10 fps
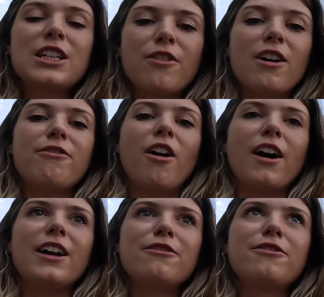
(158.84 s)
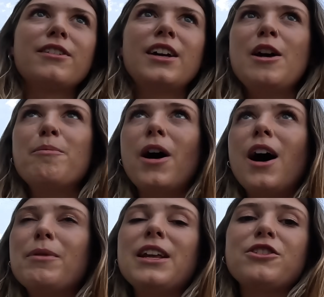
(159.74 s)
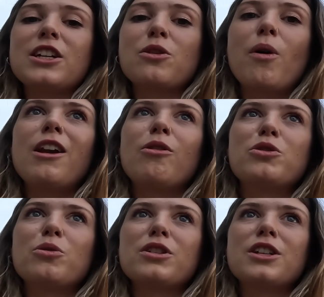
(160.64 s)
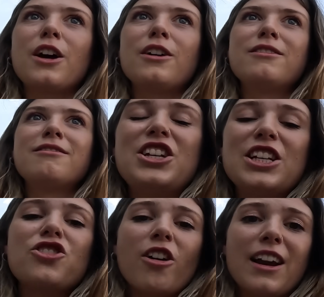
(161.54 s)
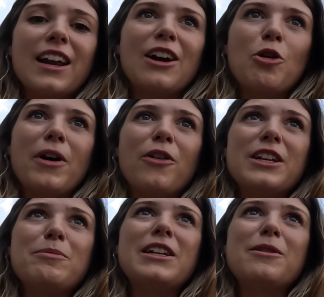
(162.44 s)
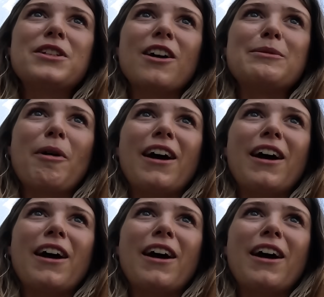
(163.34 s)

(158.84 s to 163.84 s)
she's 5'5", but I believe she has quite a long torso. She's struggling a little bit on this medium-sized